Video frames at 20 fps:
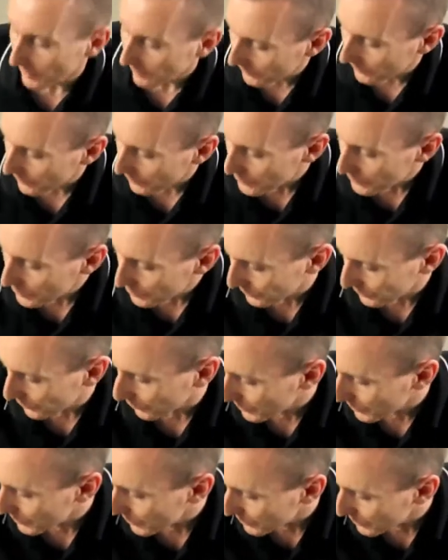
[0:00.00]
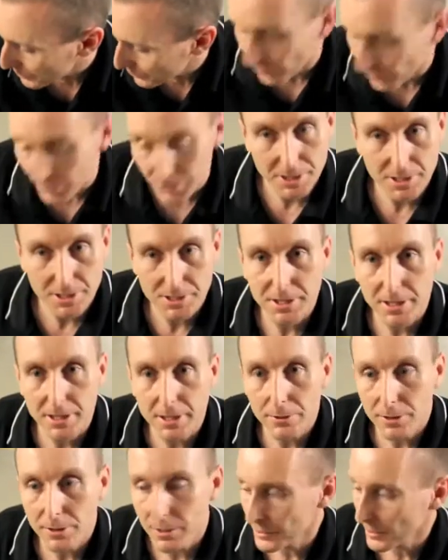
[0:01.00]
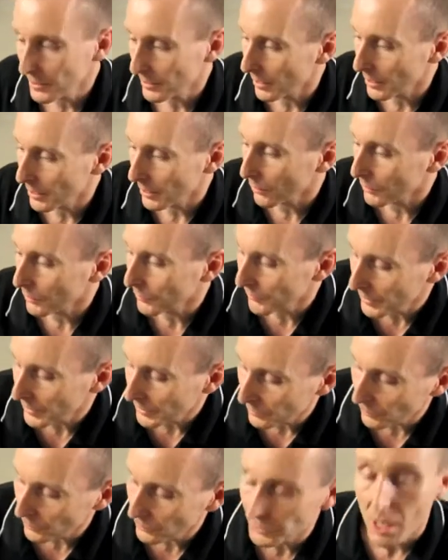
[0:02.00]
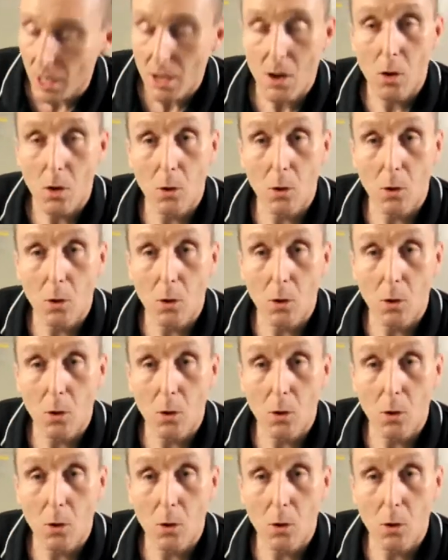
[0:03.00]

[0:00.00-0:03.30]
Very useful in these recessed areas on vehicles.